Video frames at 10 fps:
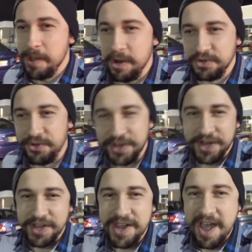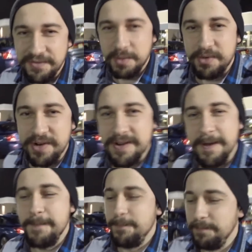I was only gonna eat half the
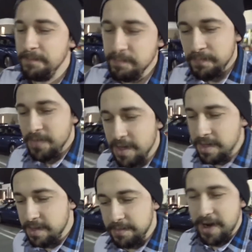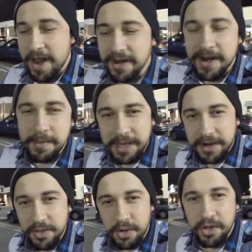burrito, but I ended up
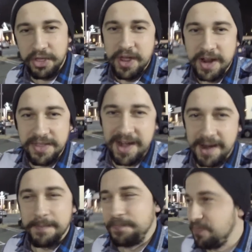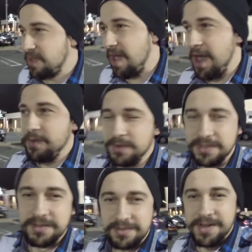eating the whole thing, and then I kind of
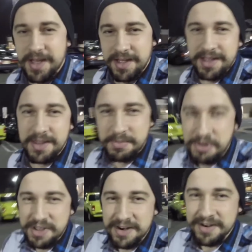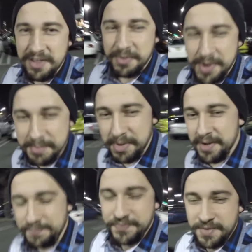was in the mood to eat another one,
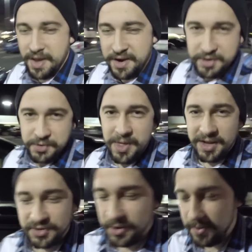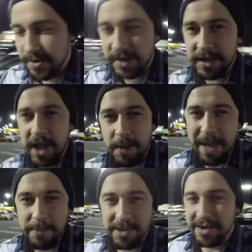but I didn't do that, so I'm
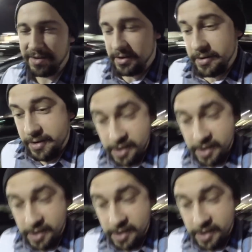happy I didn't.